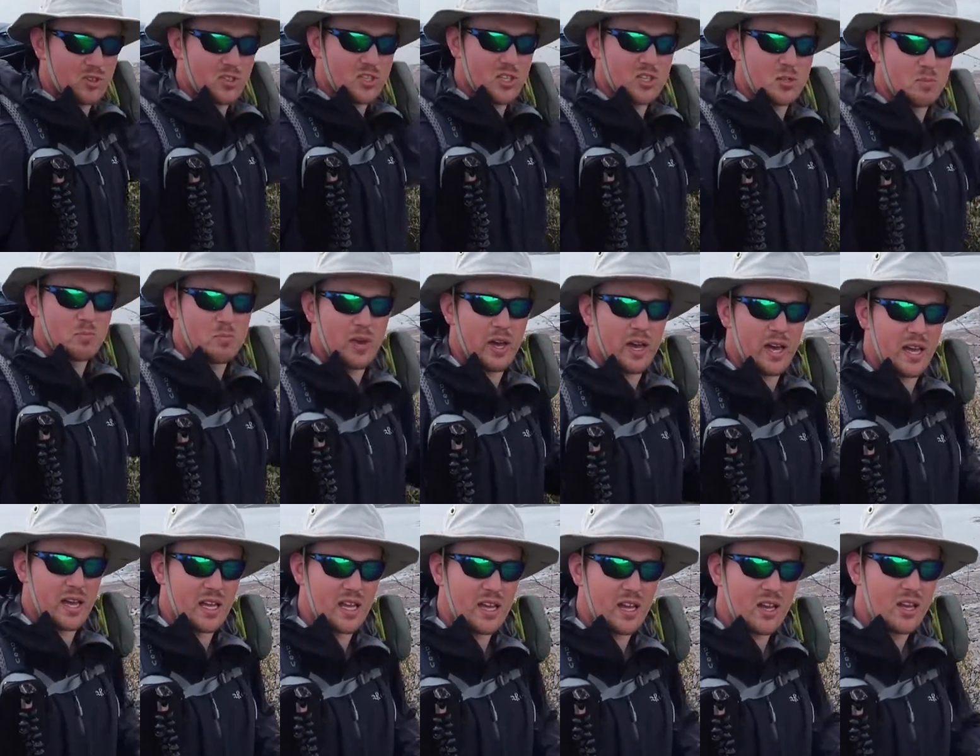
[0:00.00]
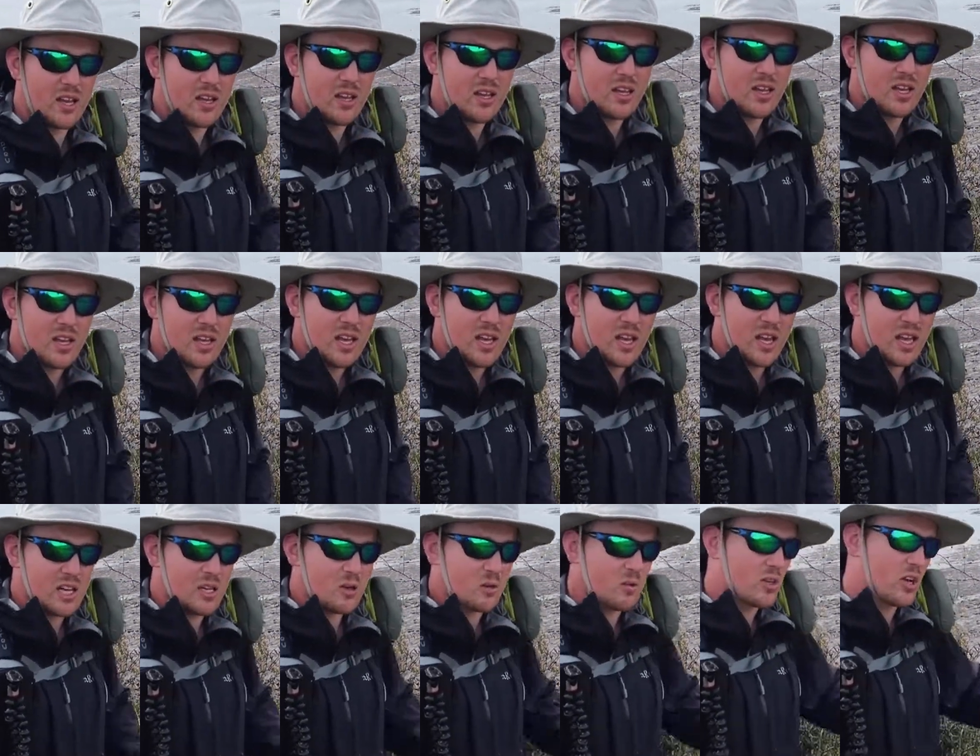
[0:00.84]
this bay, and
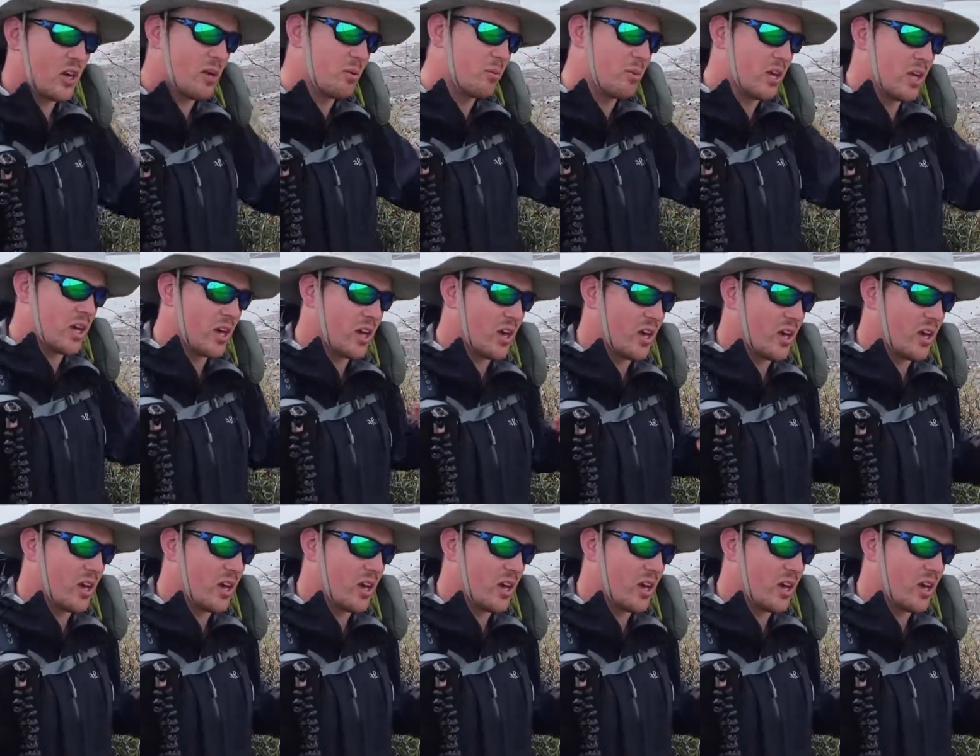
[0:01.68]
he would come here